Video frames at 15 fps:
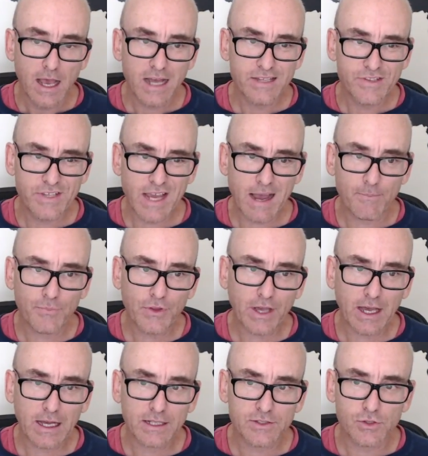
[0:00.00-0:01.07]

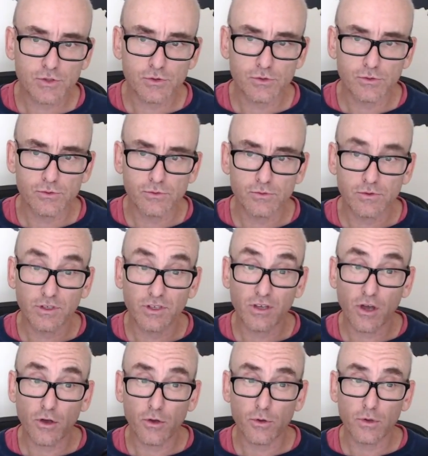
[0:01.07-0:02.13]
adapter to
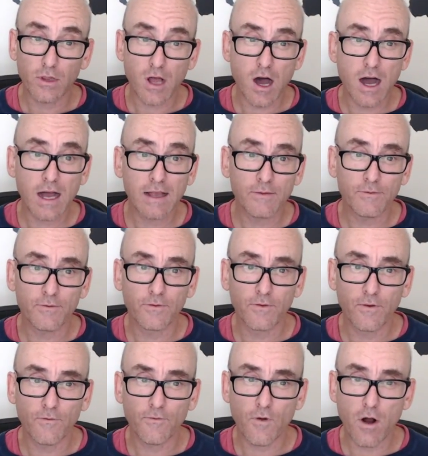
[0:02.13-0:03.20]
go live
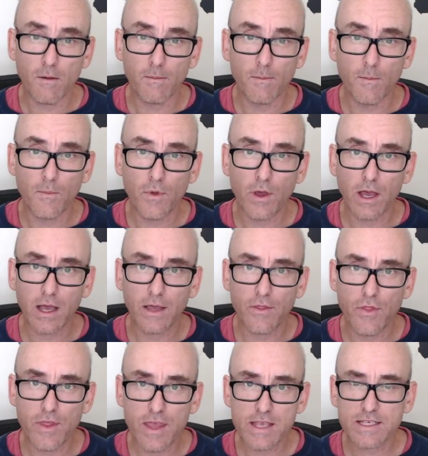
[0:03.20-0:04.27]
from
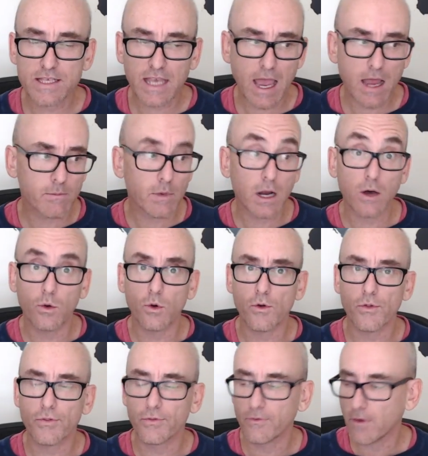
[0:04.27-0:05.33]
this camera
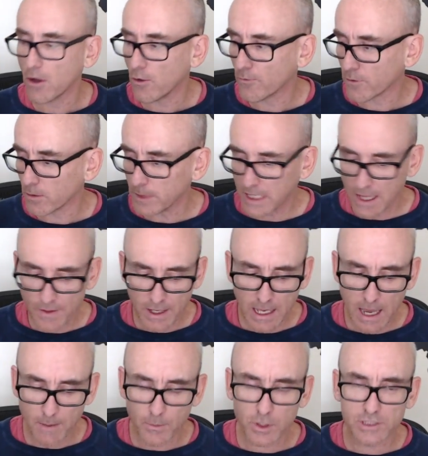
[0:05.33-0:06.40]
or from another
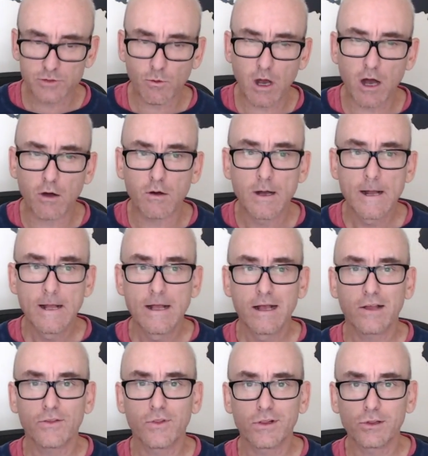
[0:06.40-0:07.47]
camera as well.
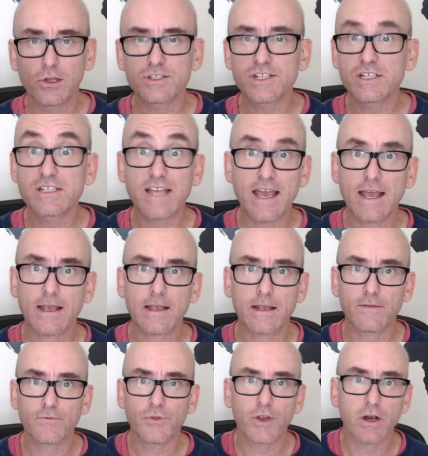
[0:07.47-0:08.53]
The
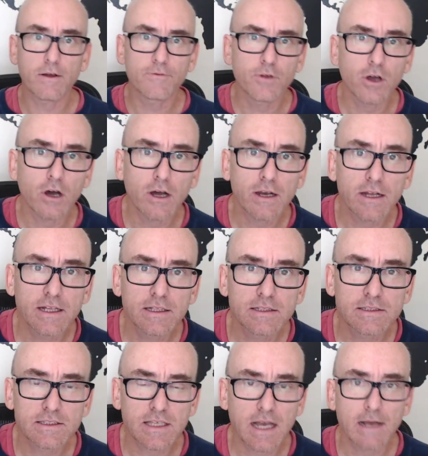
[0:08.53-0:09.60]
Logitech that I've got,
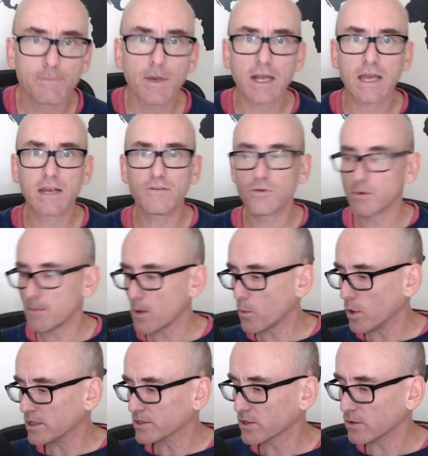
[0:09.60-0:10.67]
it's I can't even remember
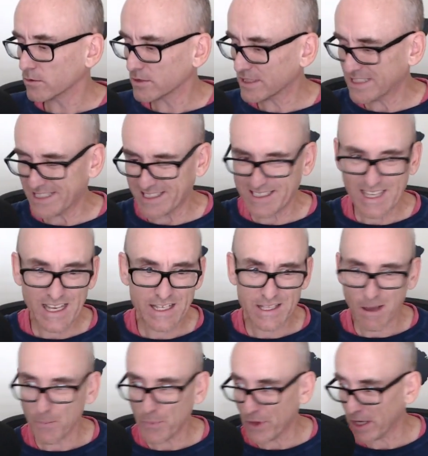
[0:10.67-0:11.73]
what it's called. It's a C
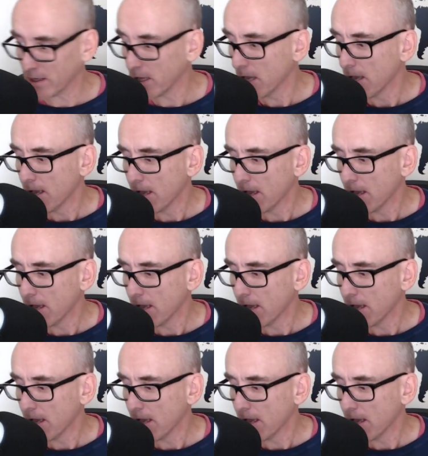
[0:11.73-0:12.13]
something,